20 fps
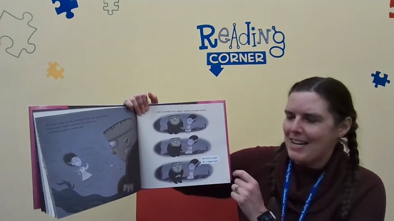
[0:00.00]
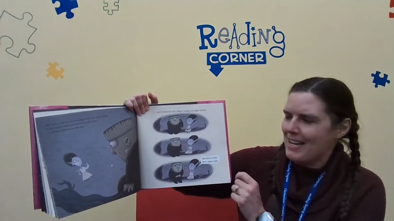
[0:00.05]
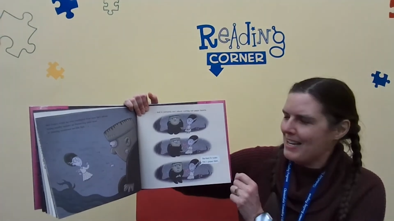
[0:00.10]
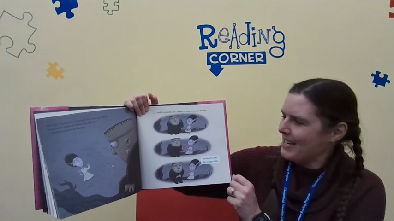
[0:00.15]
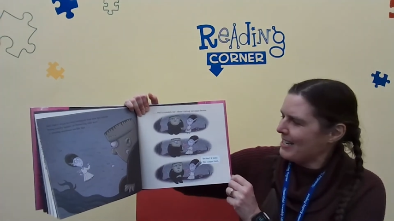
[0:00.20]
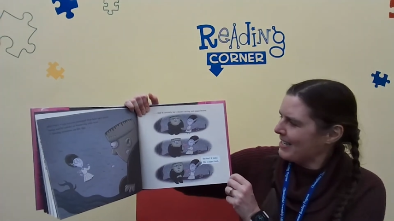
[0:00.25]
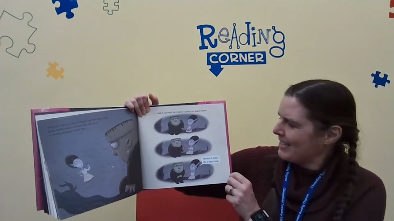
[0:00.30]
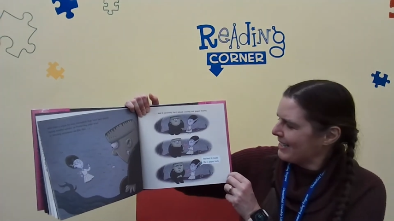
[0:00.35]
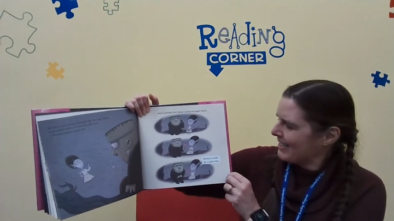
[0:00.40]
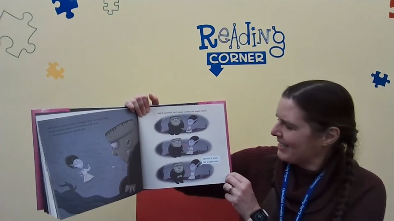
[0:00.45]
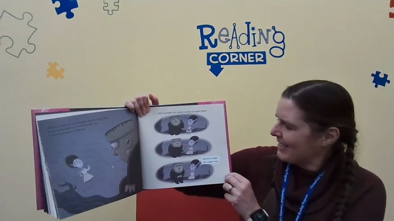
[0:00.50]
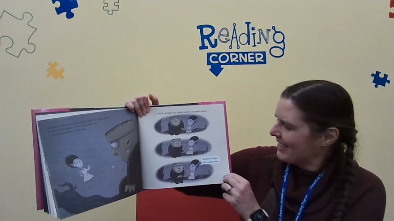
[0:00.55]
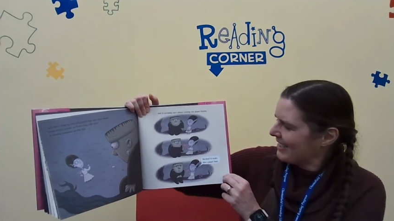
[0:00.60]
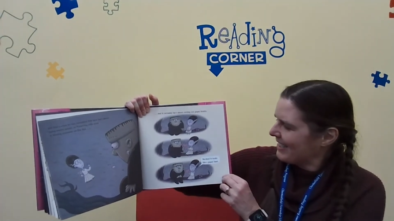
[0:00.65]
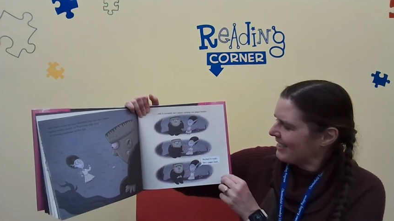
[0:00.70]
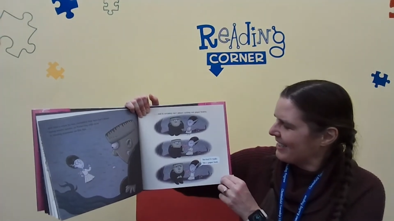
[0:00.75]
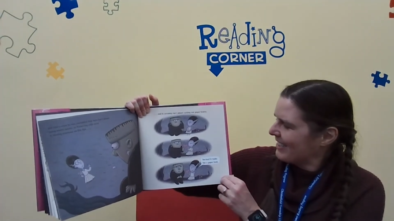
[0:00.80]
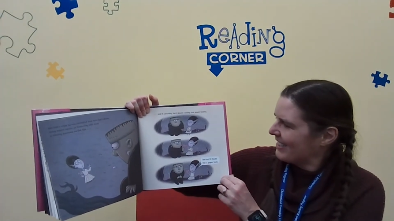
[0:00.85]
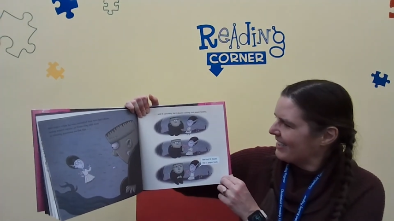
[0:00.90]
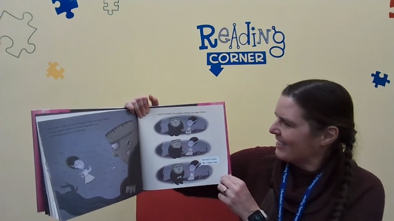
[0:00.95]

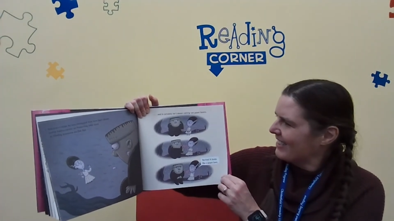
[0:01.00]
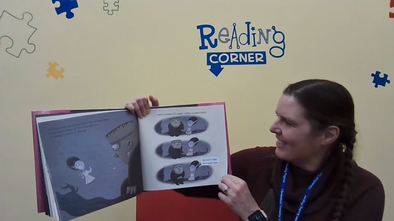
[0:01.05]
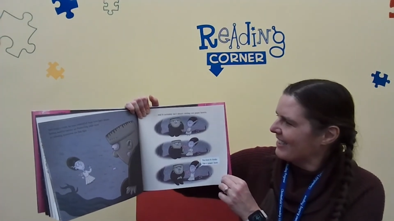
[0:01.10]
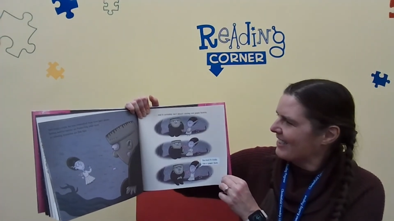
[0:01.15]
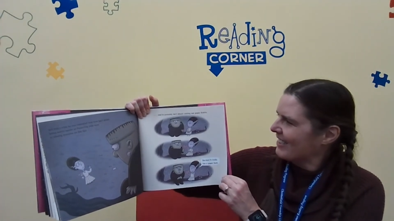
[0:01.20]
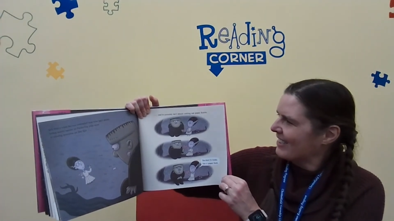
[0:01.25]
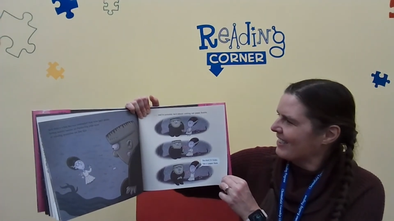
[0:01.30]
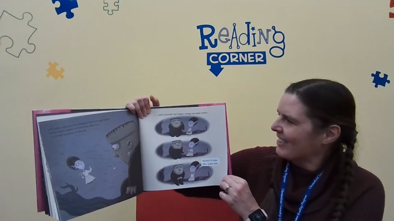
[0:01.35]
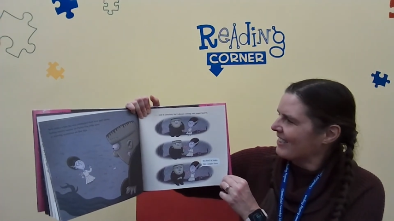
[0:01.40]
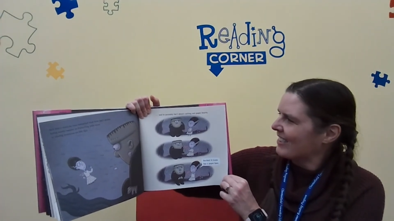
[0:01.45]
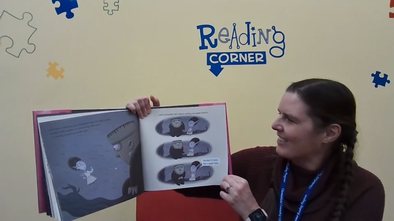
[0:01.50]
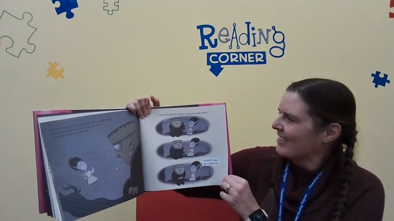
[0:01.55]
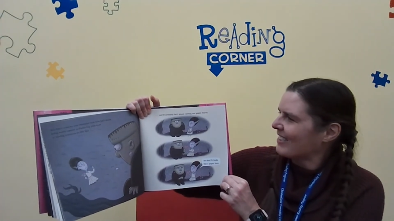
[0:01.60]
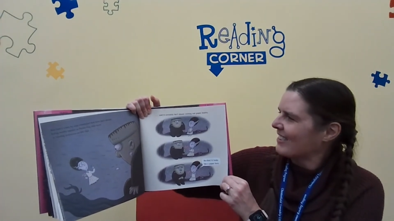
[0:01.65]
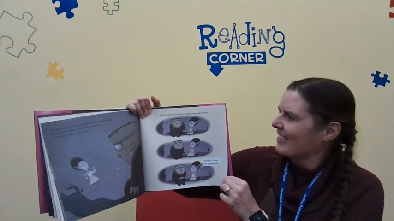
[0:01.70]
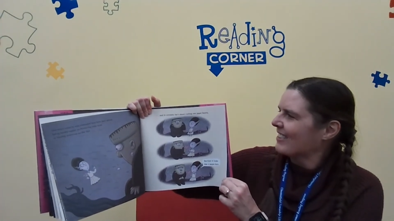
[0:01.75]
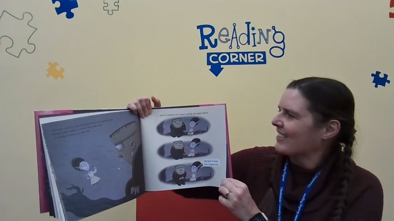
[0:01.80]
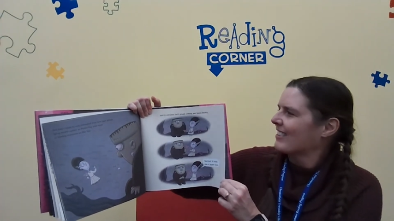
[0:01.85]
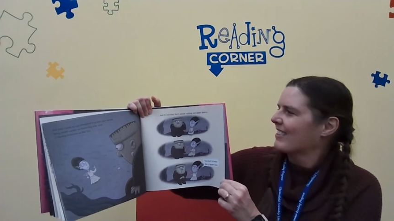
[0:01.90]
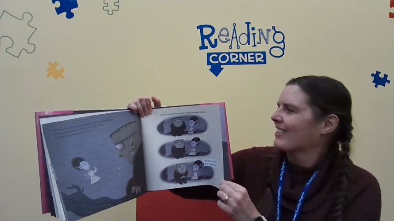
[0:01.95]

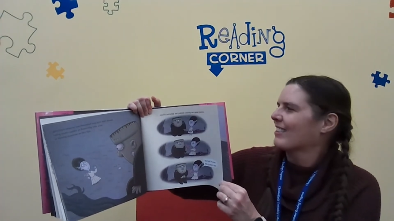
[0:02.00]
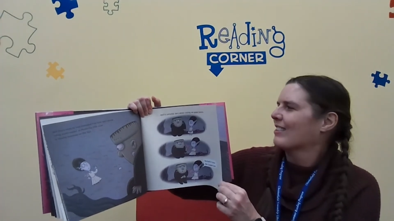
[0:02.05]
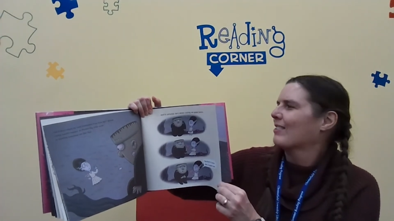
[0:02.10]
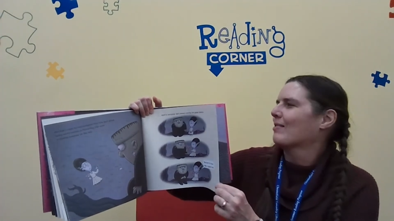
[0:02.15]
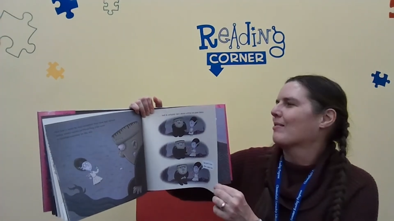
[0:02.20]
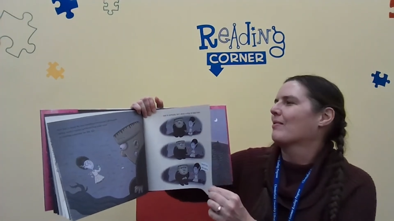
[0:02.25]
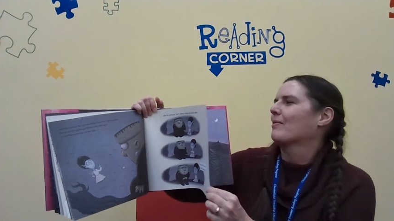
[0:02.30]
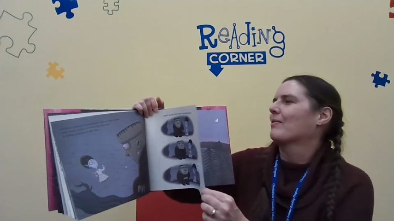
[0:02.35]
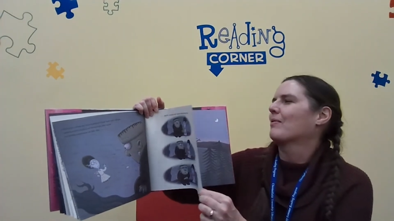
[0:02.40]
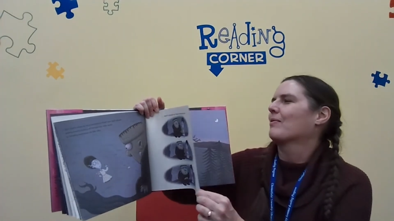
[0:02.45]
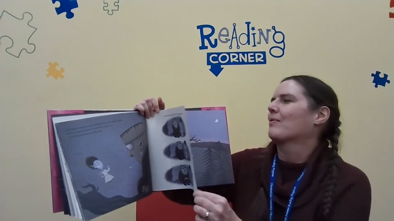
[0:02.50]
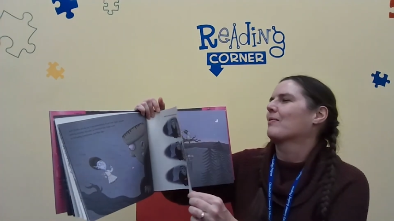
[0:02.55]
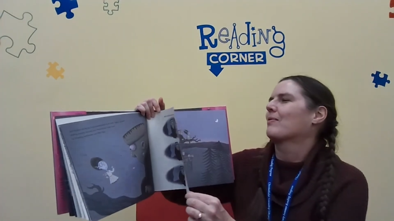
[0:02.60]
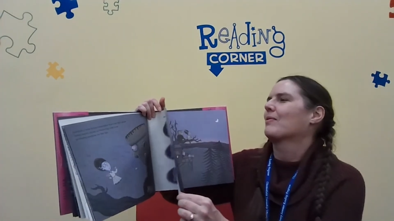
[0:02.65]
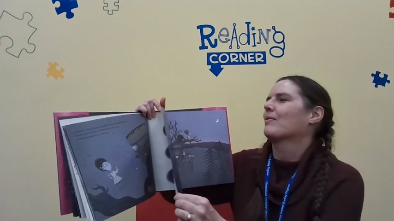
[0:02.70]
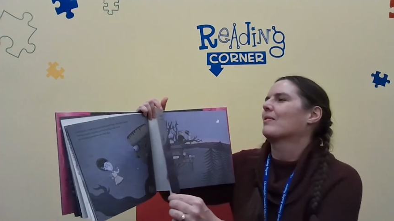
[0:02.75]
(silence)